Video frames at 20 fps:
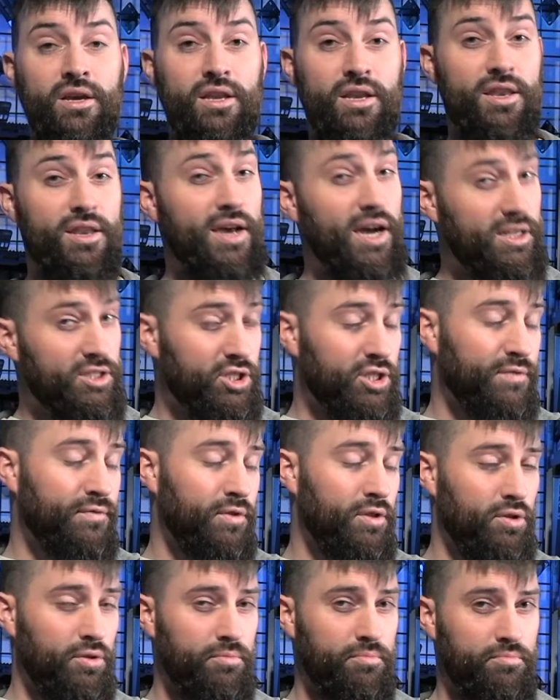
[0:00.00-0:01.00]
not just
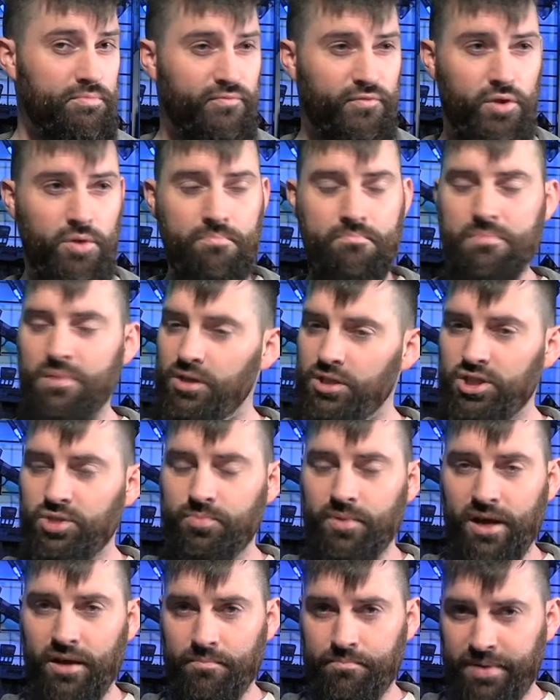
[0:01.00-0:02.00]
for the for the mil
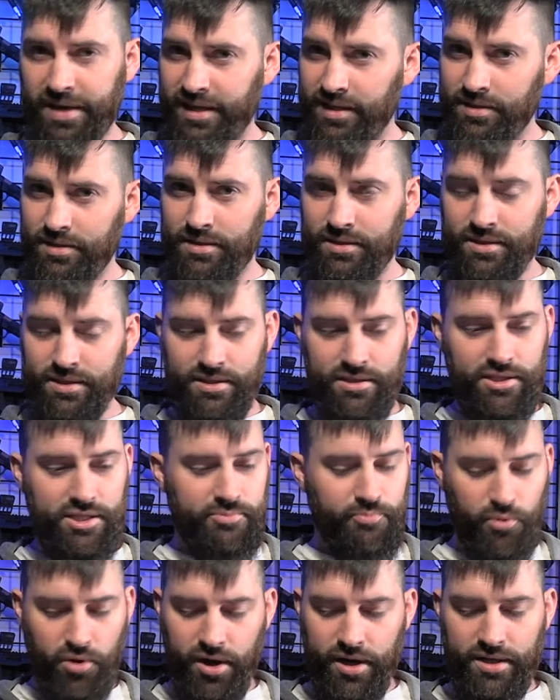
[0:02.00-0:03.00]
spec pins and
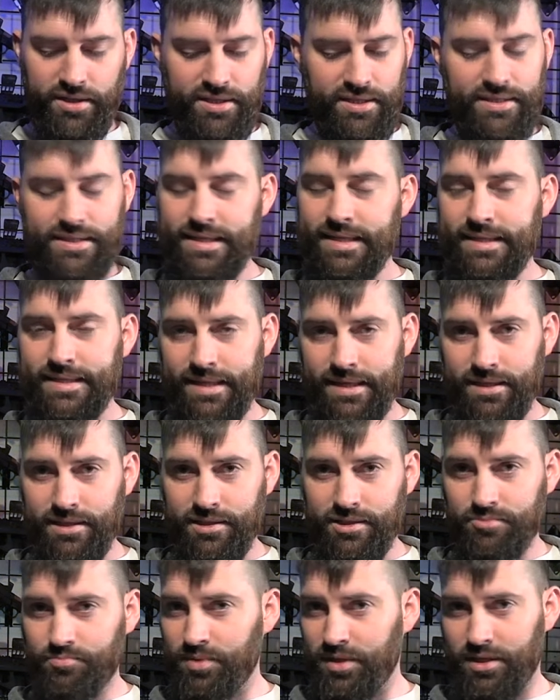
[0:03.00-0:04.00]
springs and
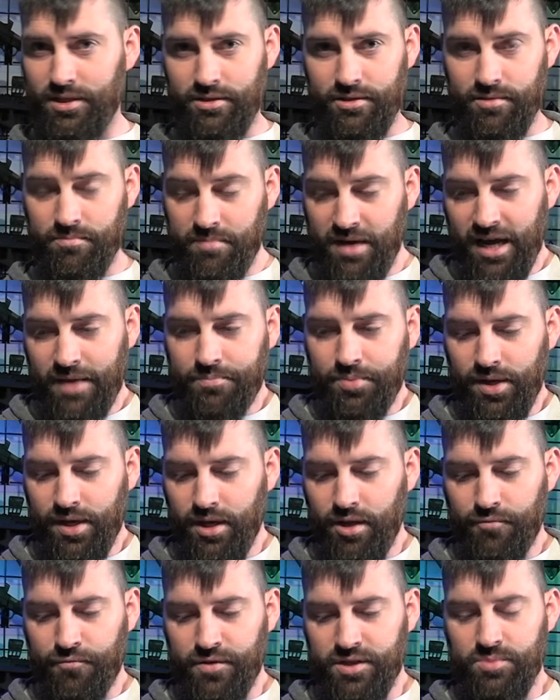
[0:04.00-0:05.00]
detents because in my
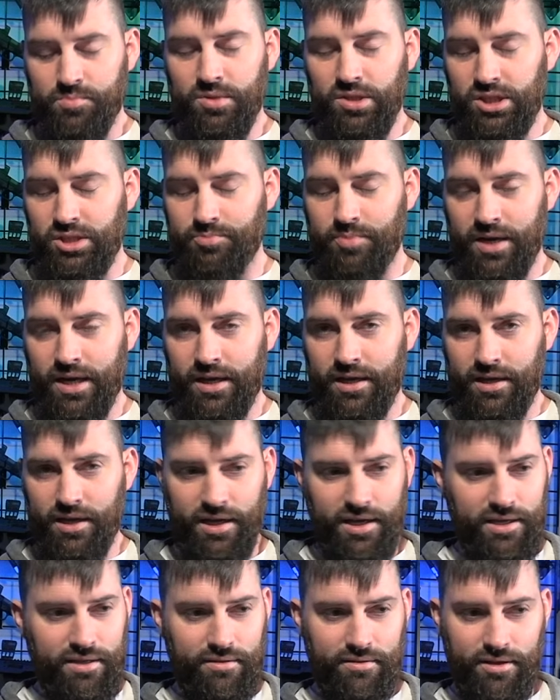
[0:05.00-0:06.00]
opinion if it's mil spec
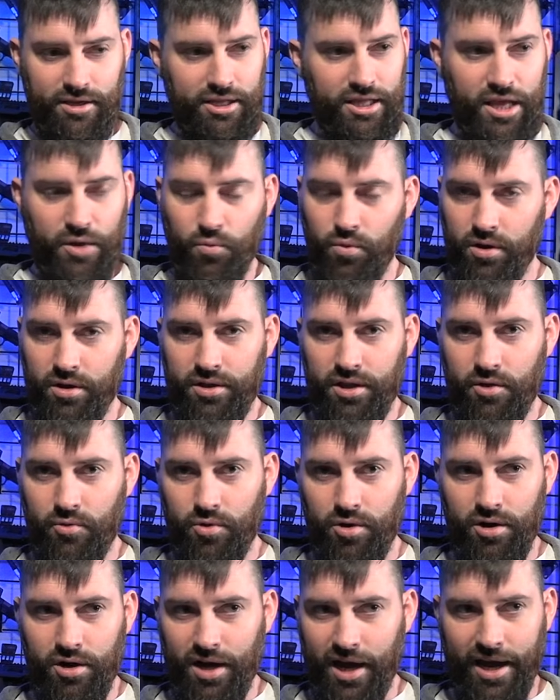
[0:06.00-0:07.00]
and they work they
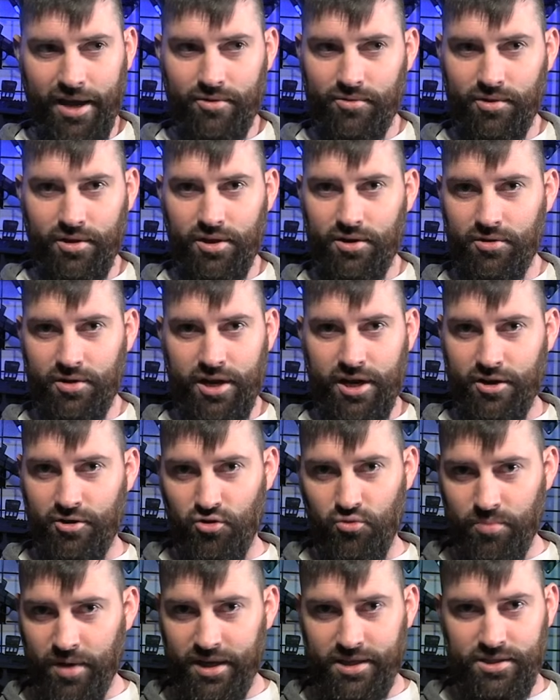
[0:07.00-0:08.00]
work I really don't care
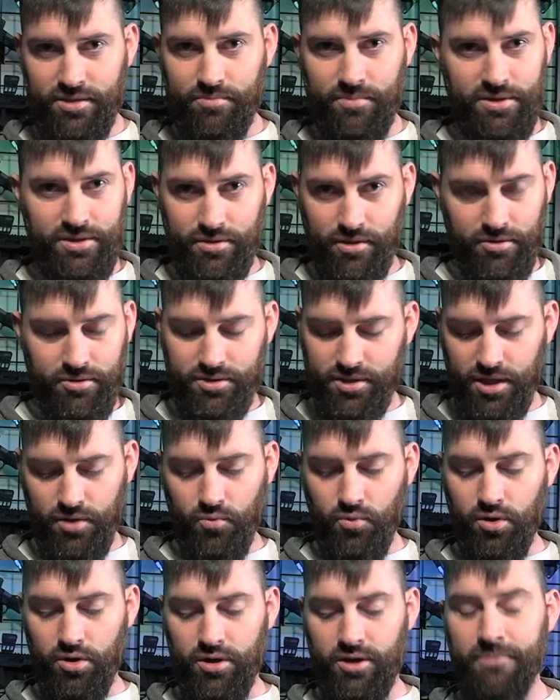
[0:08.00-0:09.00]
who makes them as long as they
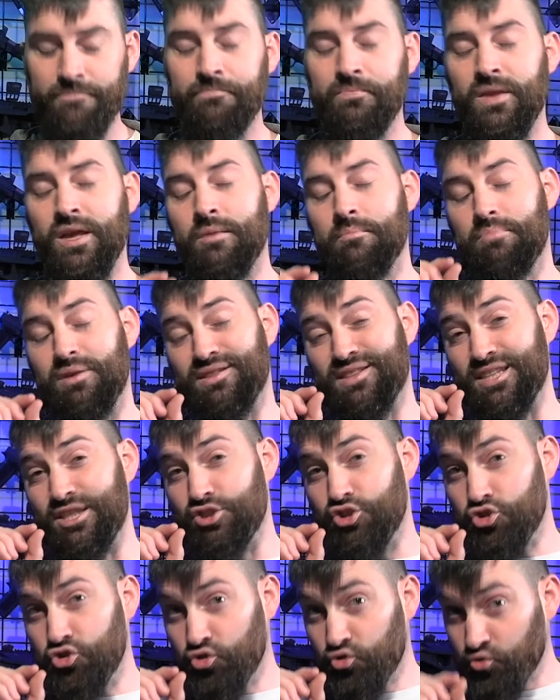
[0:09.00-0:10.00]
work but the
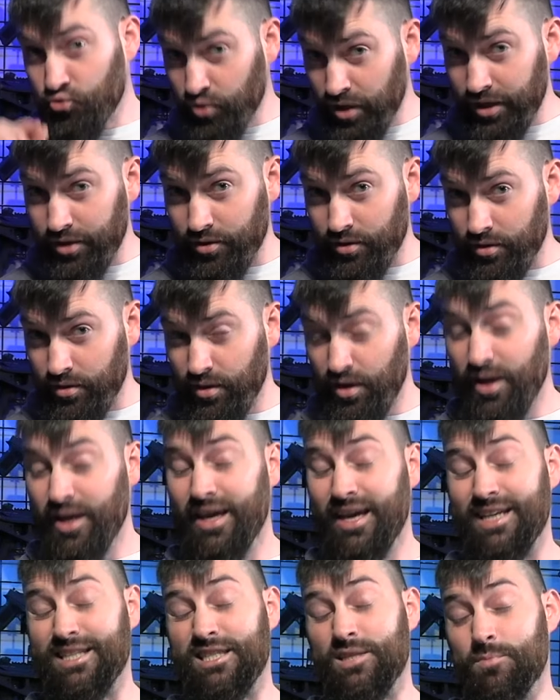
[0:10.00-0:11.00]
trigger
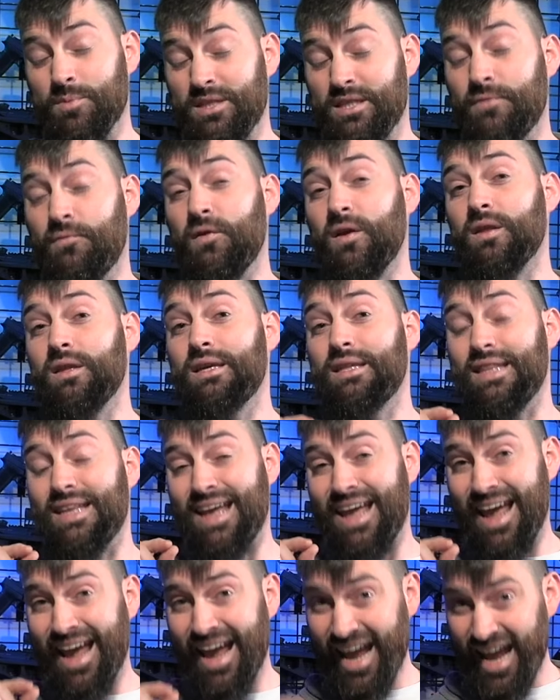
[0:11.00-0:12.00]
and specifically
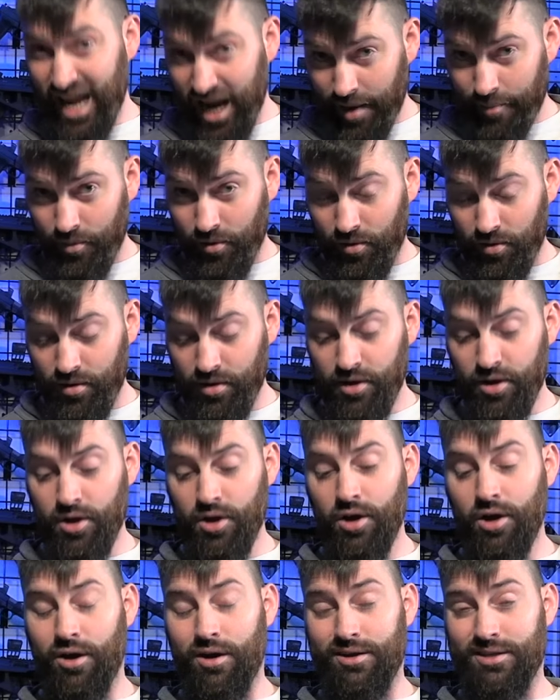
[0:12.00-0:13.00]
the hammer
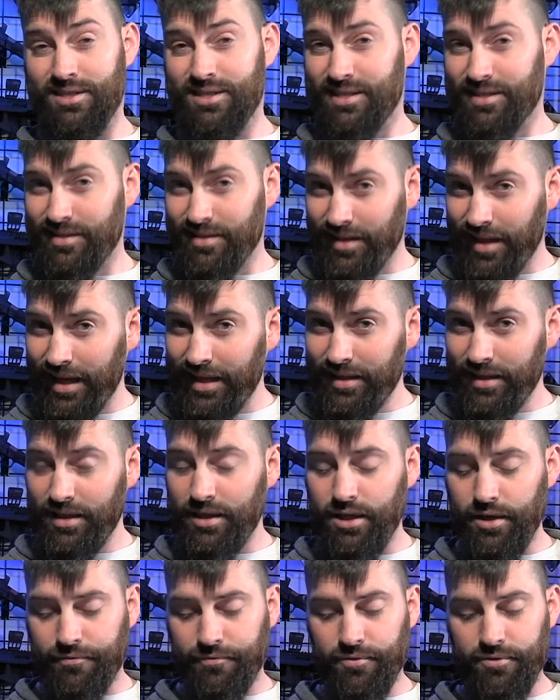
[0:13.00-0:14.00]
are slightly
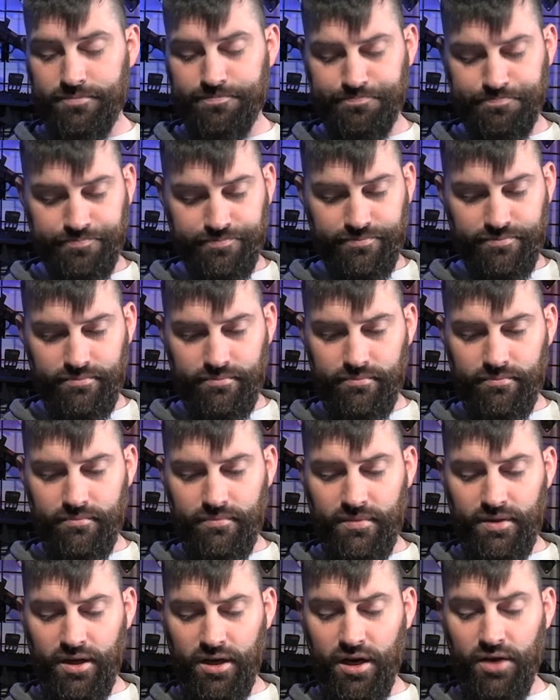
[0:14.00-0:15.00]
different
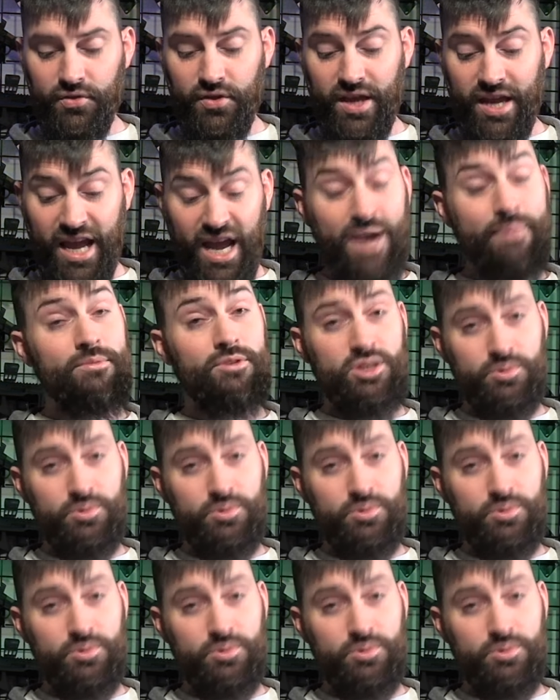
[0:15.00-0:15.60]
uh, the hammer